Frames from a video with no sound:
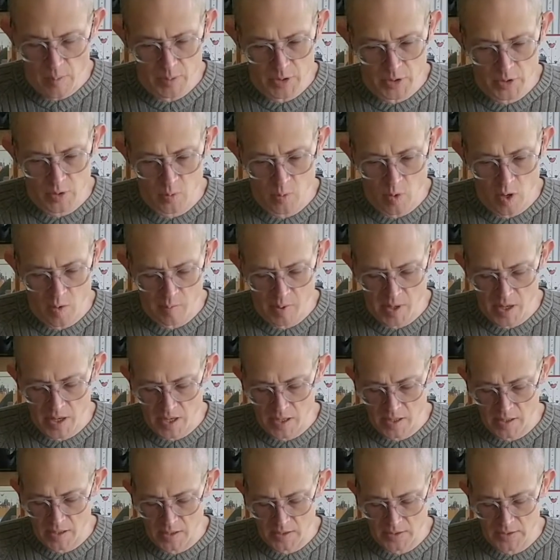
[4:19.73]
much wet
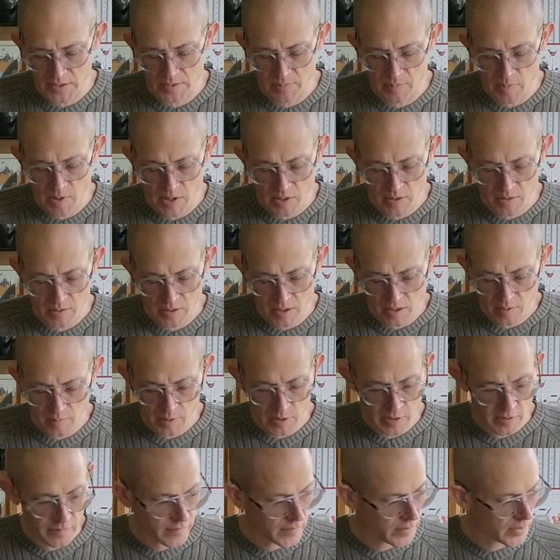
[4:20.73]
pile smell coming
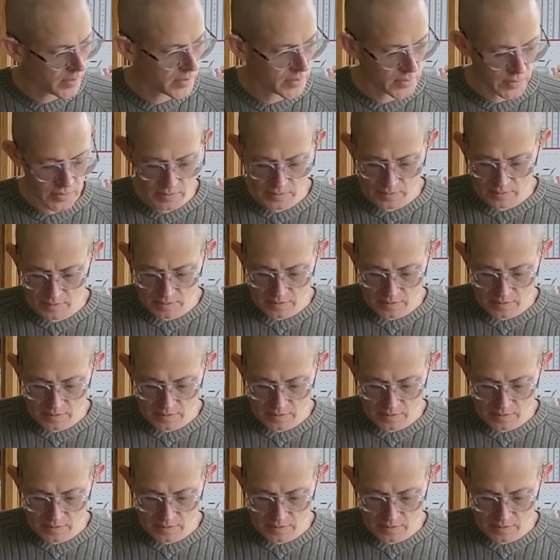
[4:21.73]
off this.